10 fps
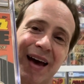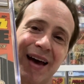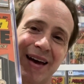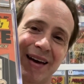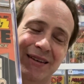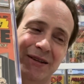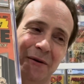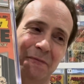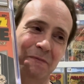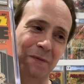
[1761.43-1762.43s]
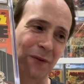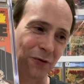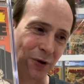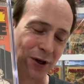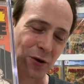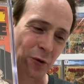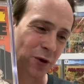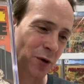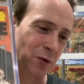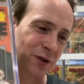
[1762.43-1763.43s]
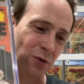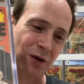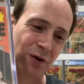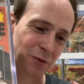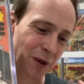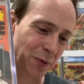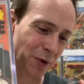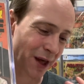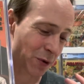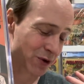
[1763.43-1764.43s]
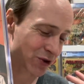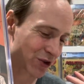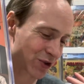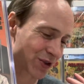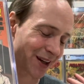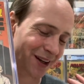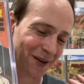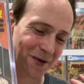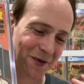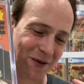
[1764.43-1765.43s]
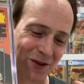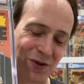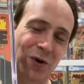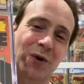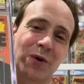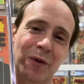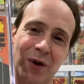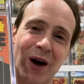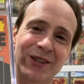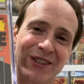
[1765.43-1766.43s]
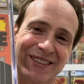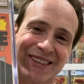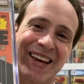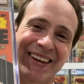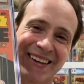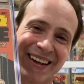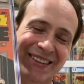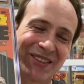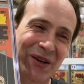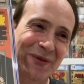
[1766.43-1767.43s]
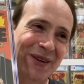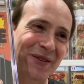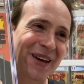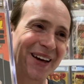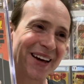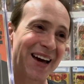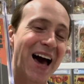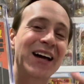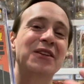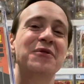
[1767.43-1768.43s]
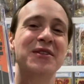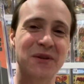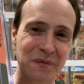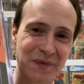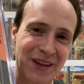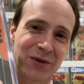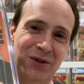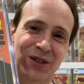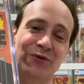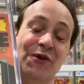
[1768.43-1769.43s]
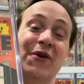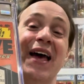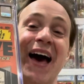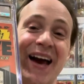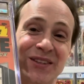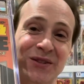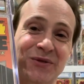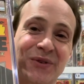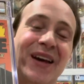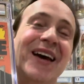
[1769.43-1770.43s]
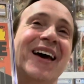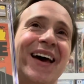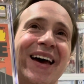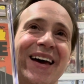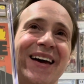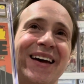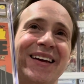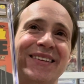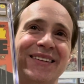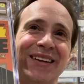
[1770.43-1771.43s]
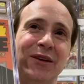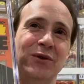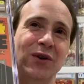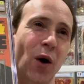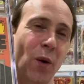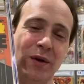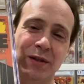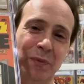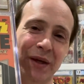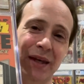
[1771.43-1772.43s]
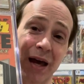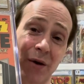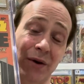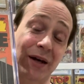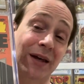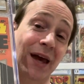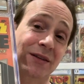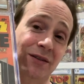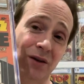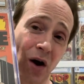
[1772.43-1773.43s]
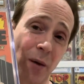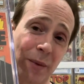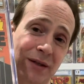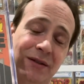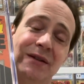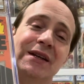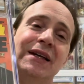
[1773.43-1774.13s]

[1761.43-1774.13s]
And Frederick Wortham was one of those people that was just like so obnoxious in terms of activism. He was just very active. And he was always speaking out against comics.